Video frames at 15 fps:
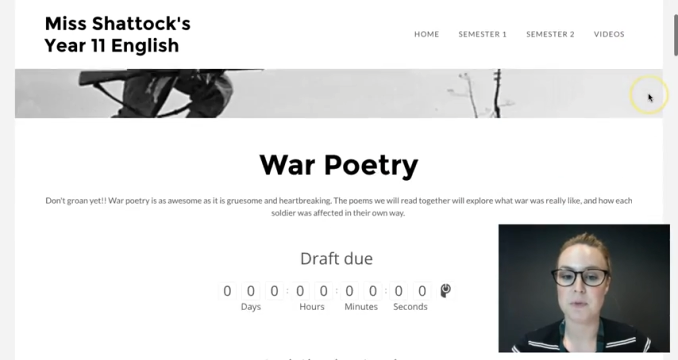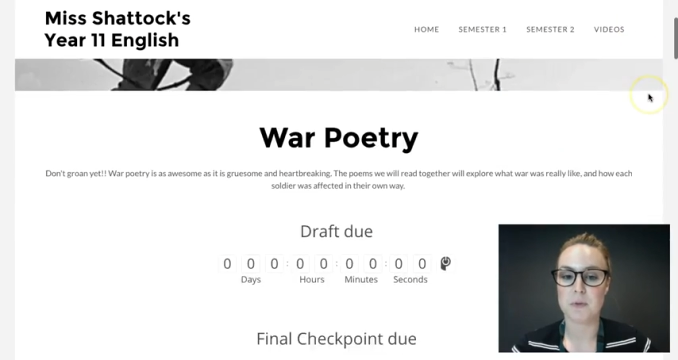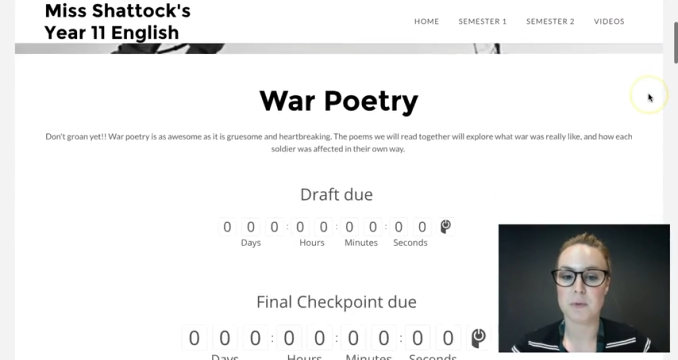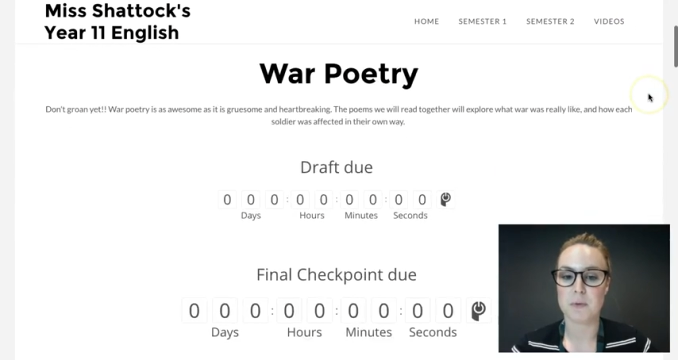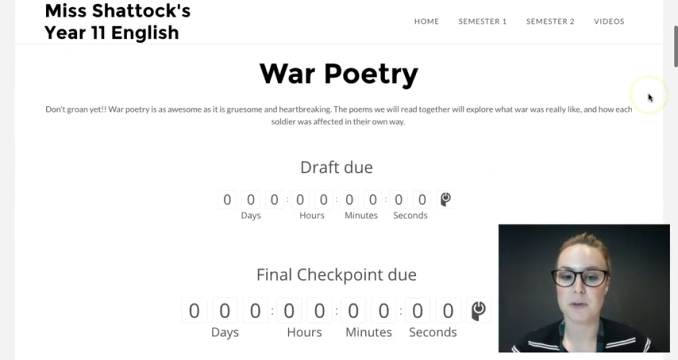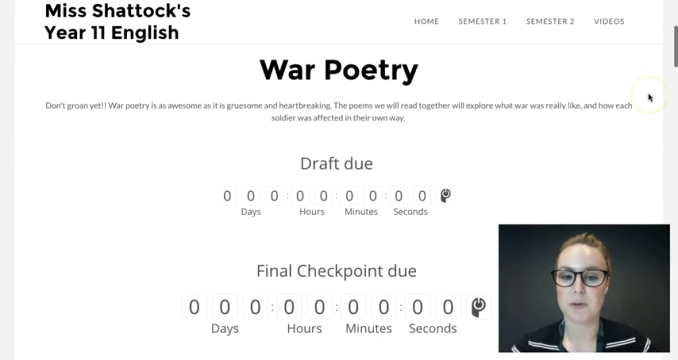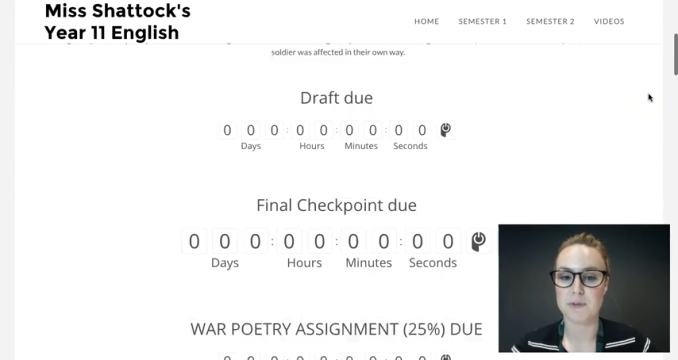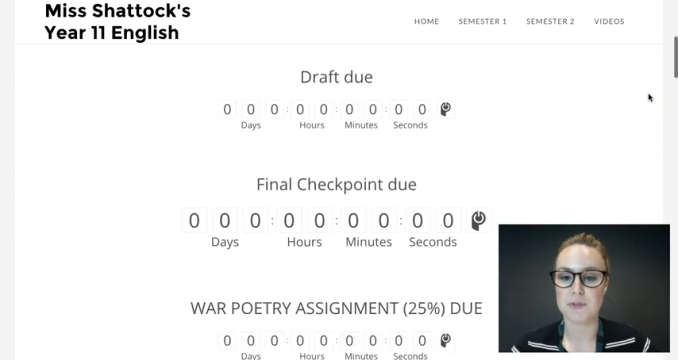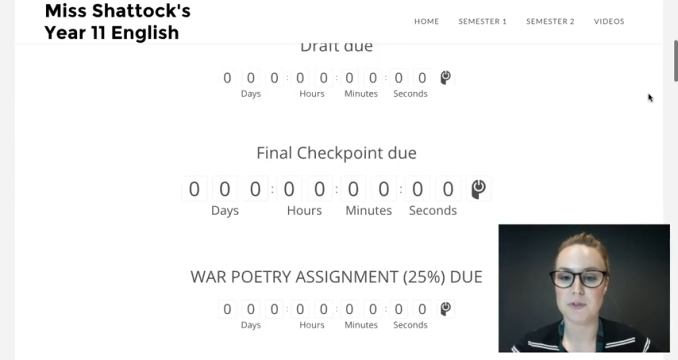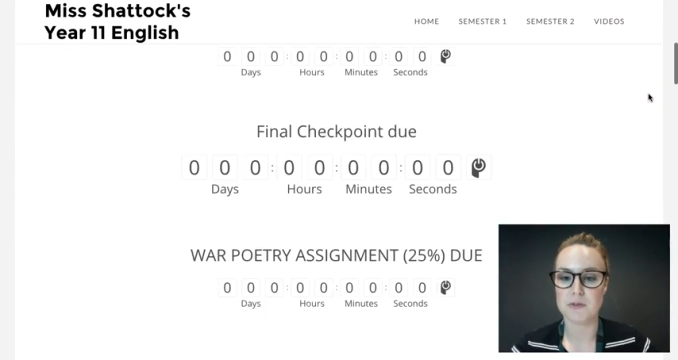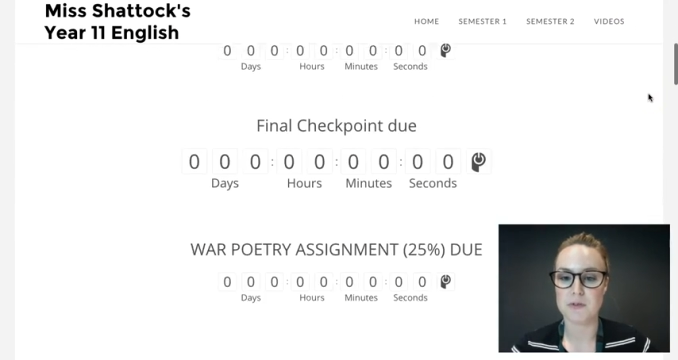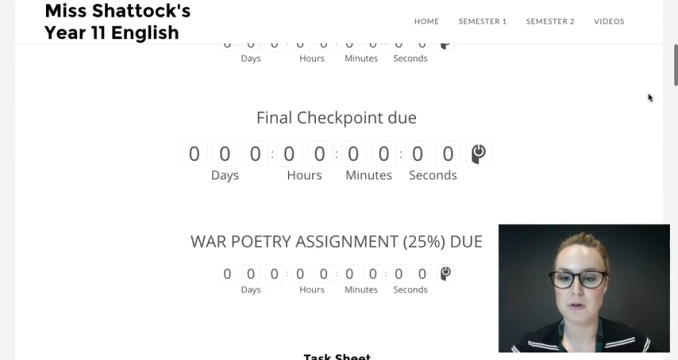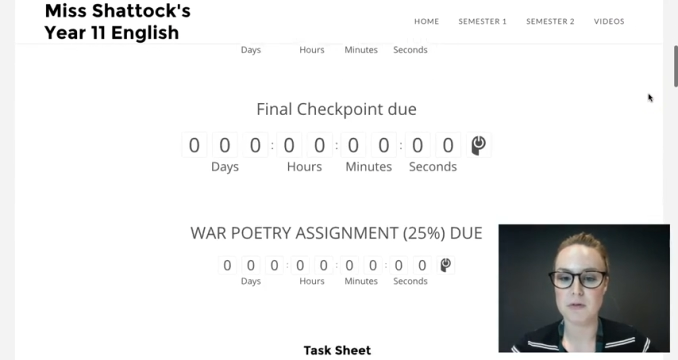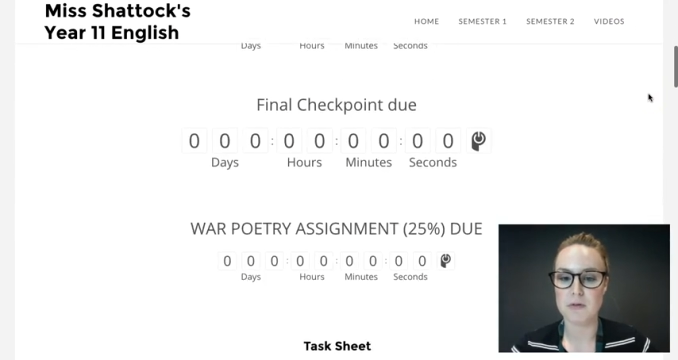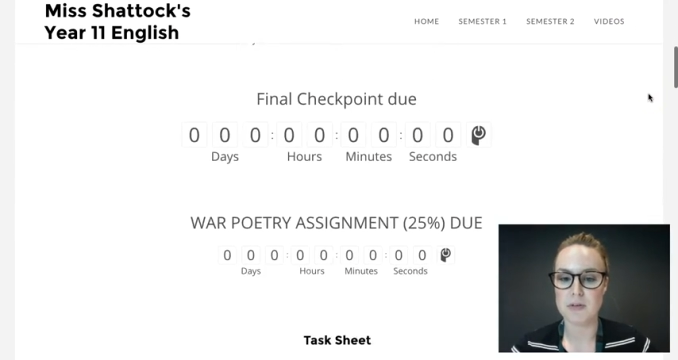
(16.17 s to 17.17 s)
where if you
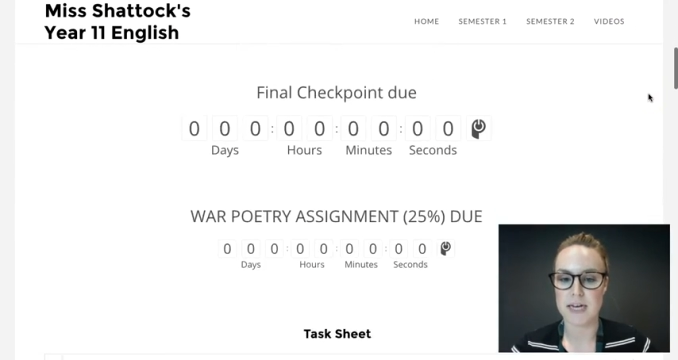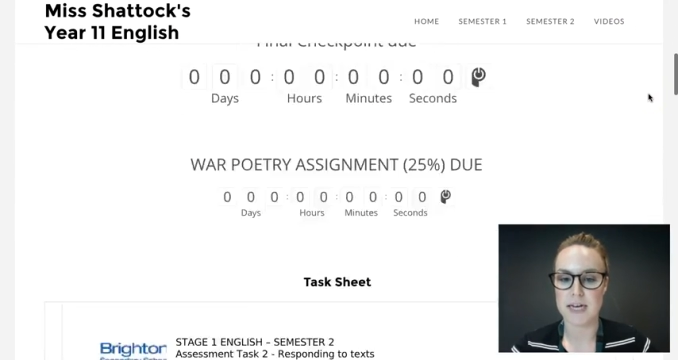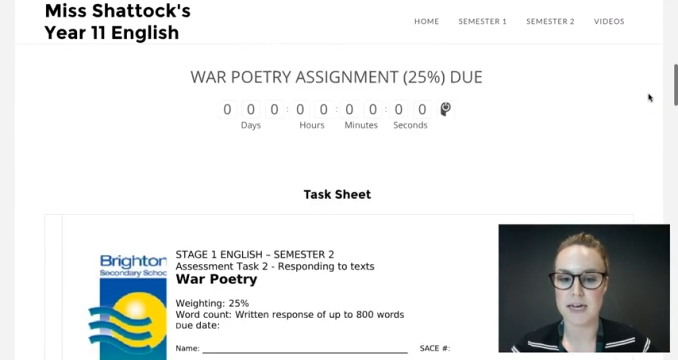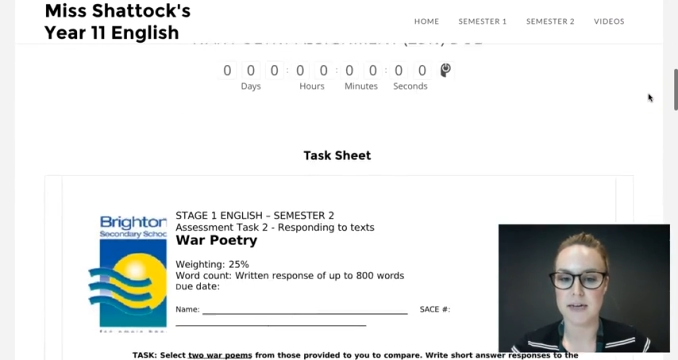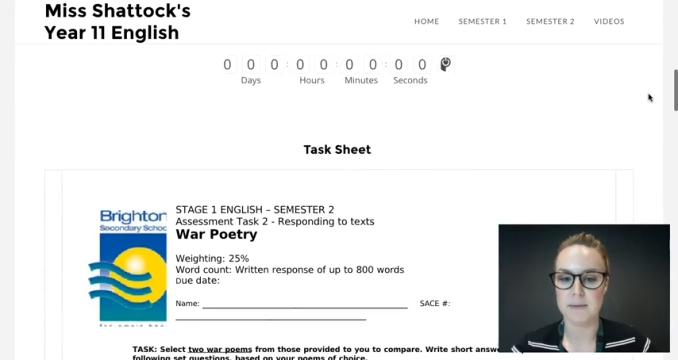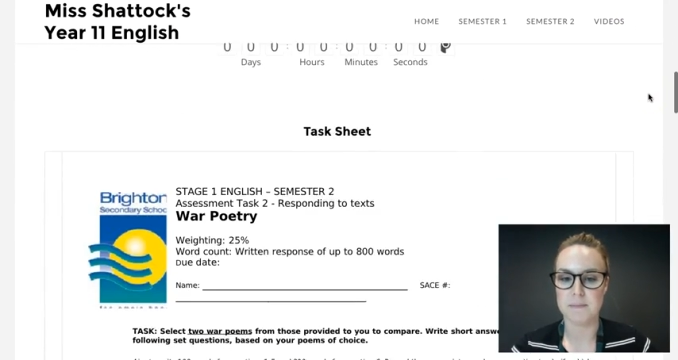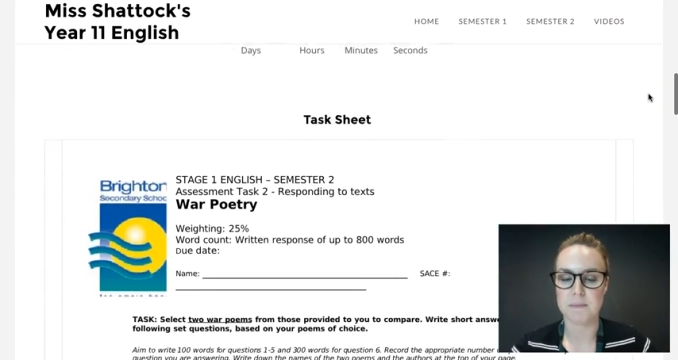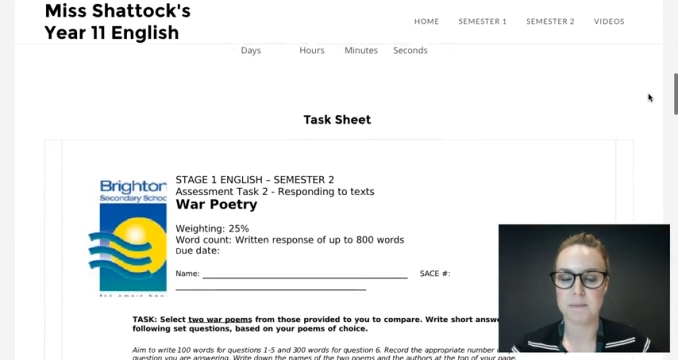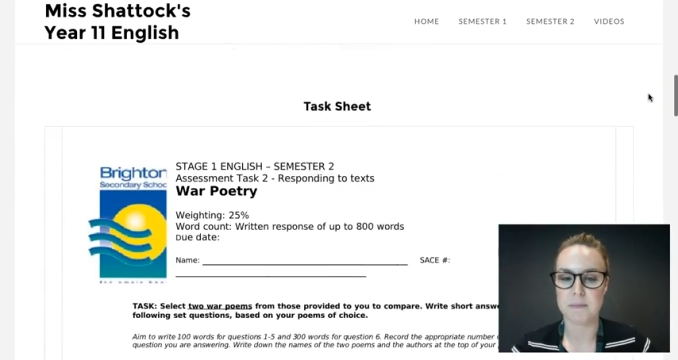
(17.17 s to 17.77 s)
scroll down,